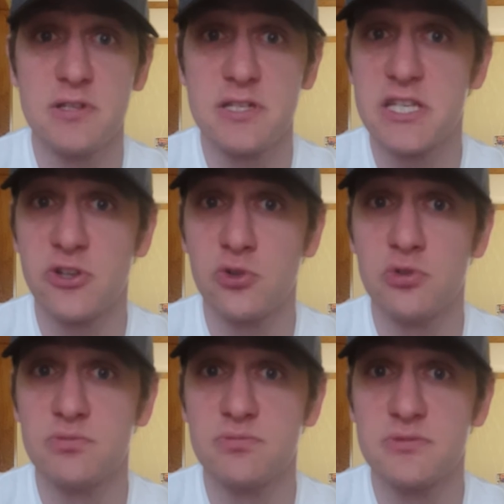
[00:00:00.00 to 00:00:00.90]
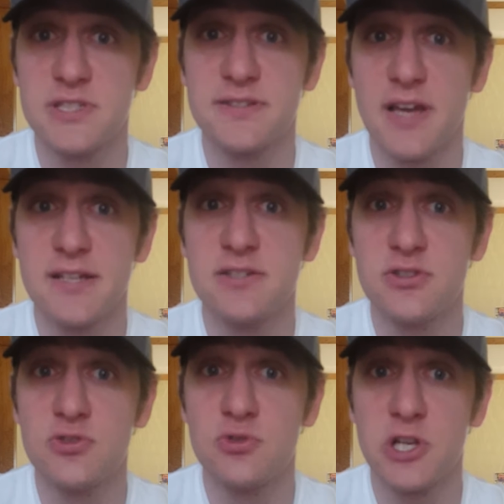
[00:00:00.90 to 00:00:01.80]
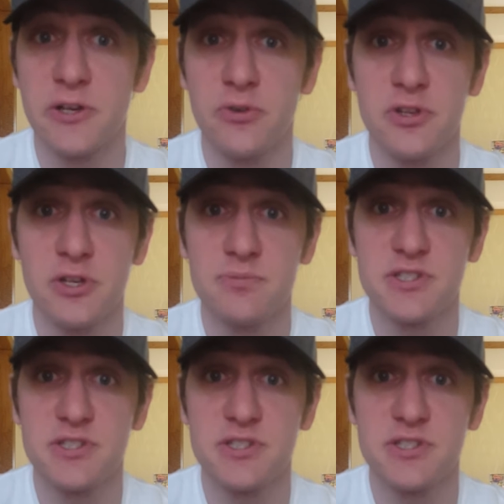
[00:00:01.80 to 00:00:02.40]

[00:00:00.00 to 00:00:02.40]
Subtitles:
he'll decide to kill them.